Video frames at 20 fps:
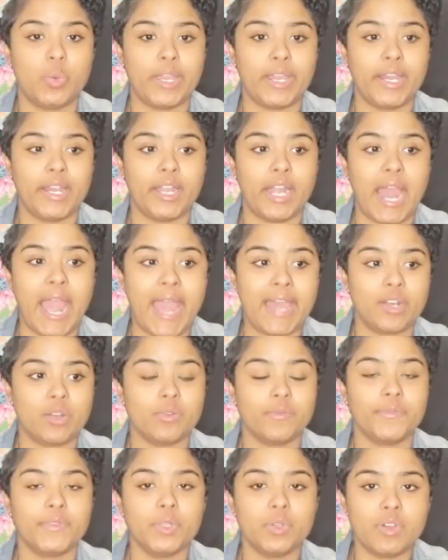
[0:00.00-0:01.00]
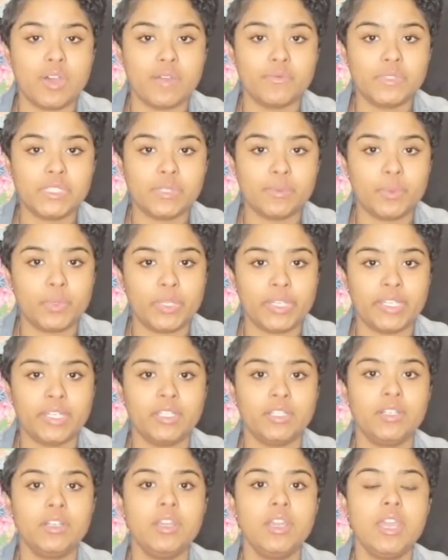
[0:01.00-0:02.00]
where I don't feel comfortable
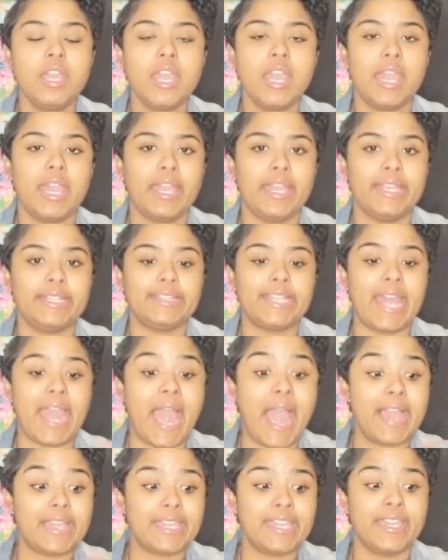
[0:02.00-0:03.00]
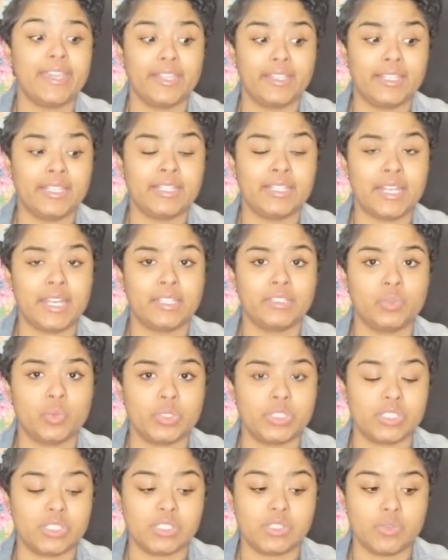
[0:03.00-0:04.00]
in and that I can't connect
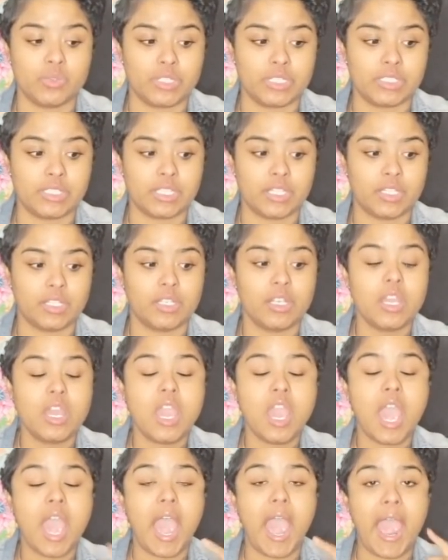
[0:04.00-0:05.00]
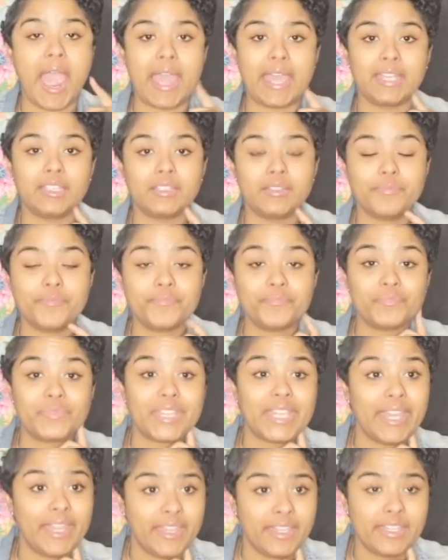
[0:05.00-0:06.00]
with the students in. I
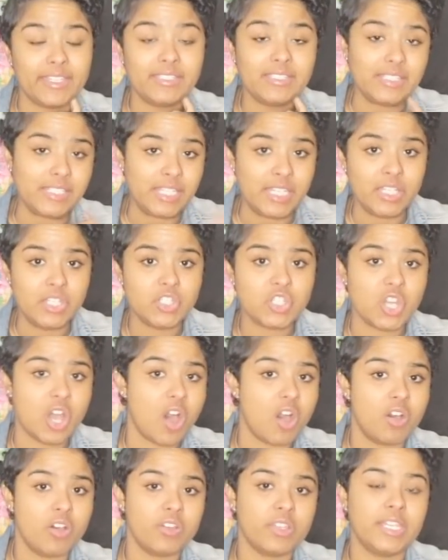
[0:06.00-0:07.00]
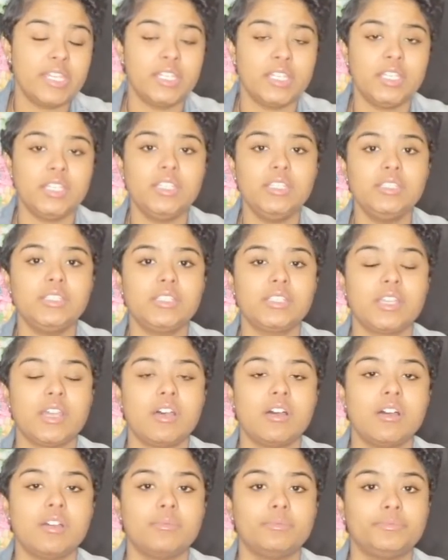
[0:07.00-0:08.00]
can teach all kids.
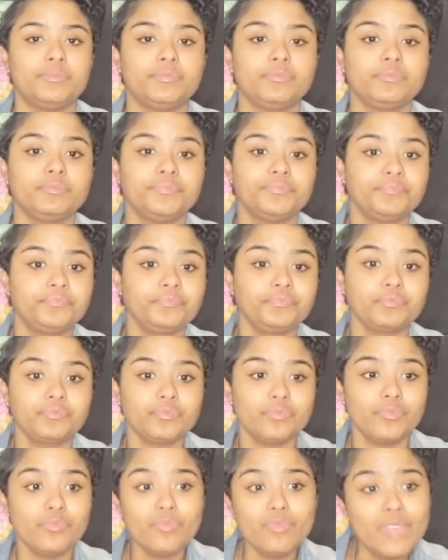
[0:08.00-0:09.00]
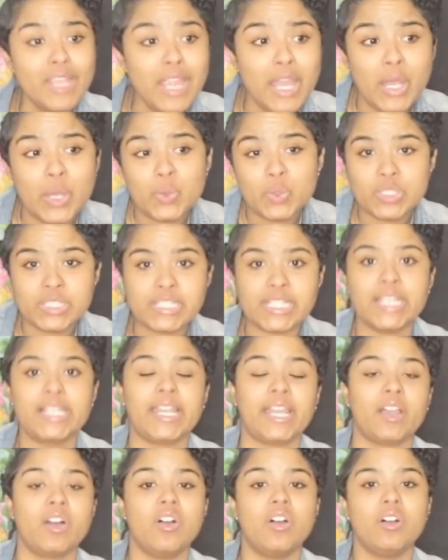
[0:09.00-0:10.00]
Um, I will say,
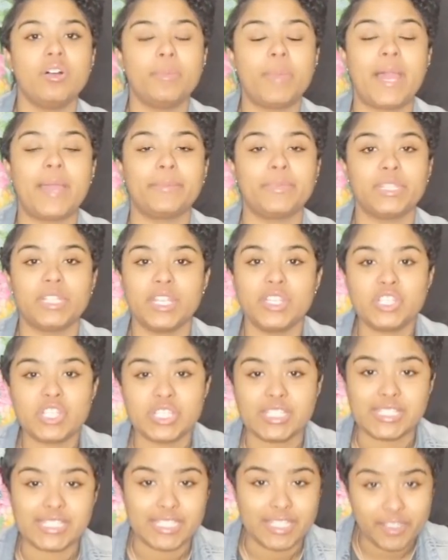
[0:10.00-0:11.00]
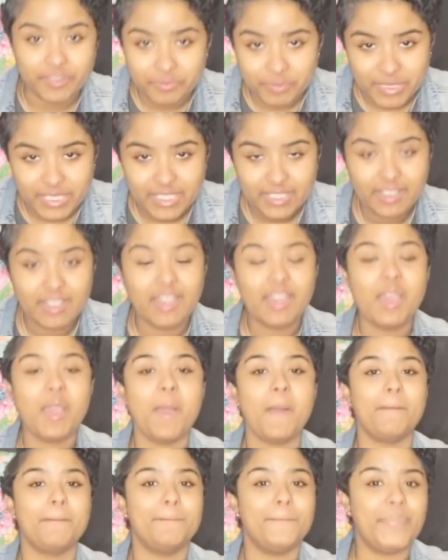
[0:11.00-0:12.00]
like, all populations love me,
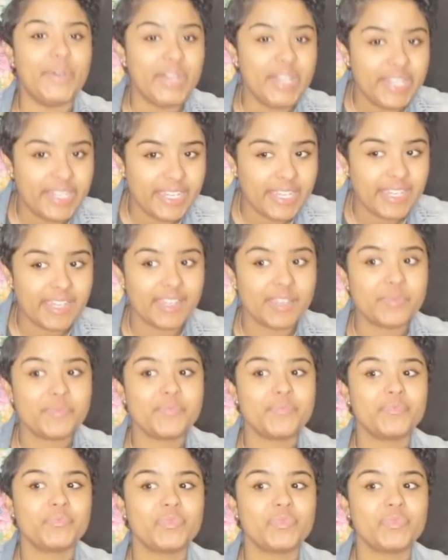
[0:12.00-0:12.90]
but